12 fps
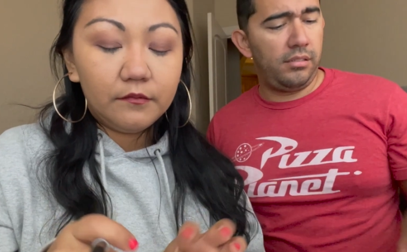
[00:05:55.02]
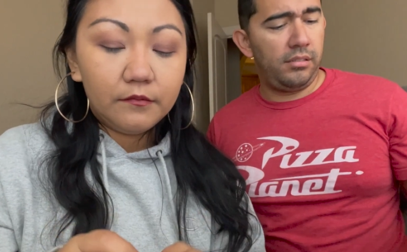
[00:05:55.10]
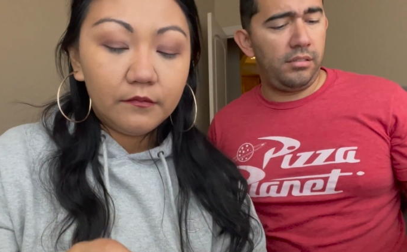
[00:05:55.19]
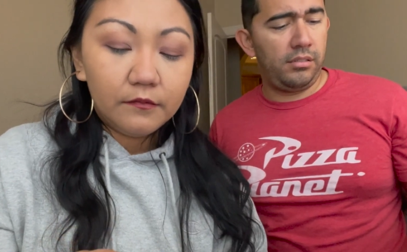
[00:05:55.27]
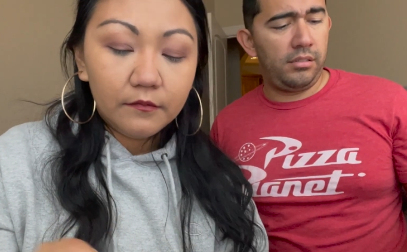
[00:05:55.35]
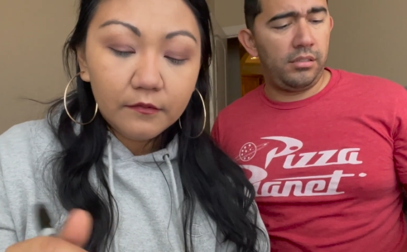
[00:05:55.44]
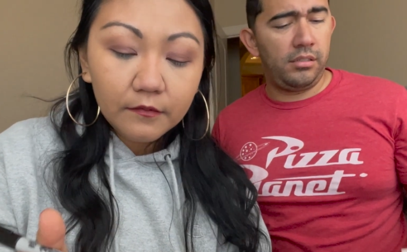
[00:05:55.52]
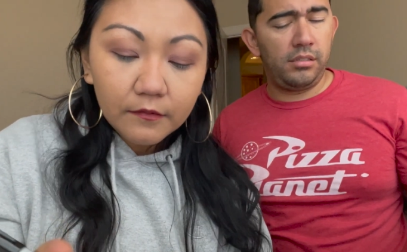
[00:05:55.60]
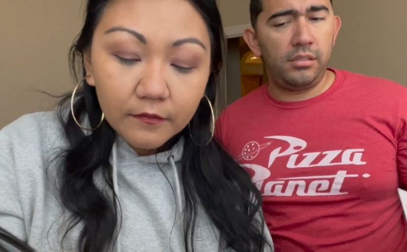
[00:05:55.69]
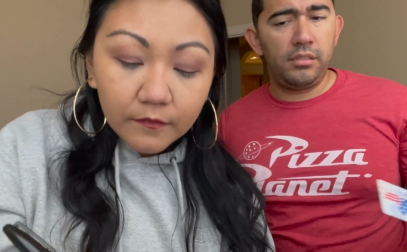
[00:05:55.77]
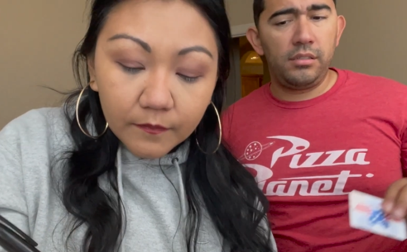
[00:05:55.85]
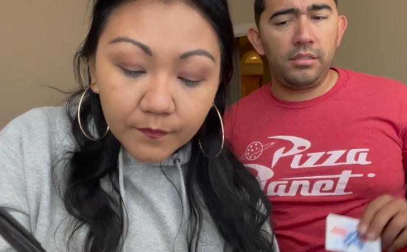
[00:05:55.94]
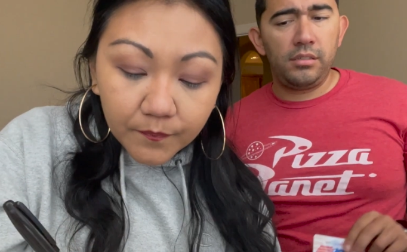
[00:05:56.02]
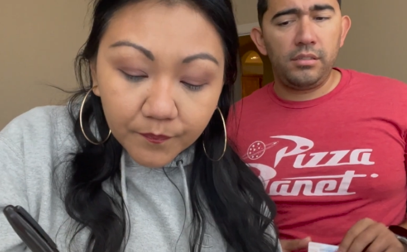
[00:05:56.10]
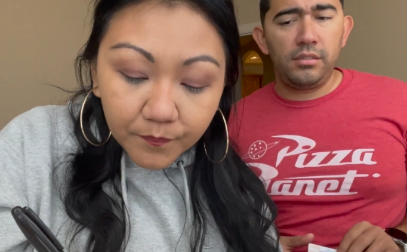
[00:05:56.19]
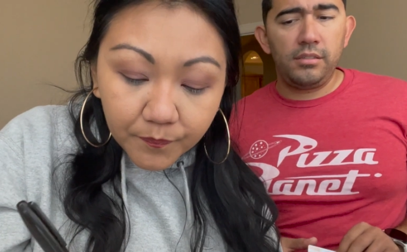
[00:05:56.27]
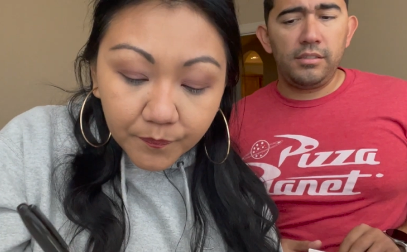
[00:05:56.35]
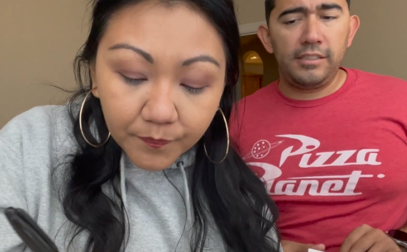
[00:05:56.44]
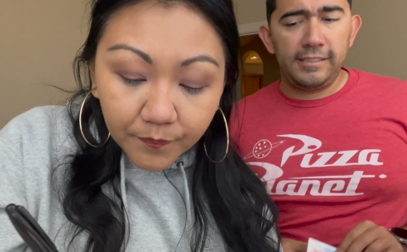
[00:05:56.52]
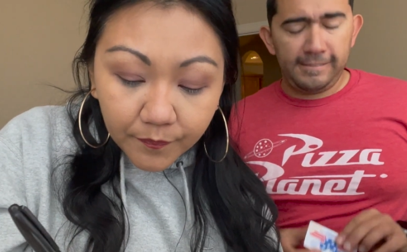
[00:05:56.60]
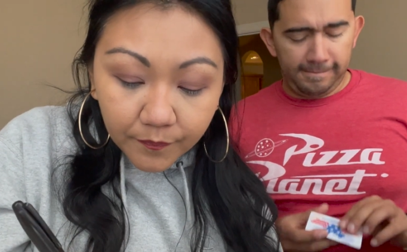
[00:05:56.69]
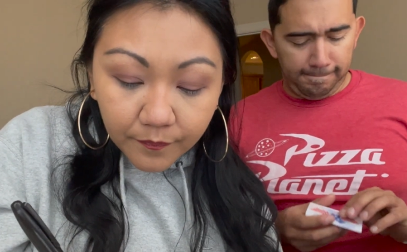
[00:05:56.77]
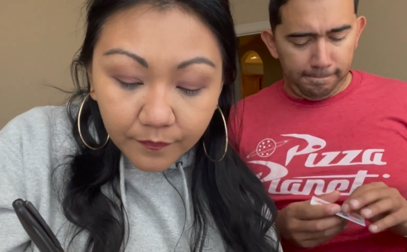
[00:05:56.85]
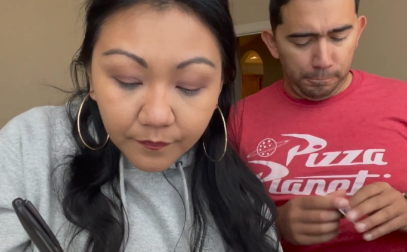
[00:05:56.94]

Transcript: No one is speaking in this clip.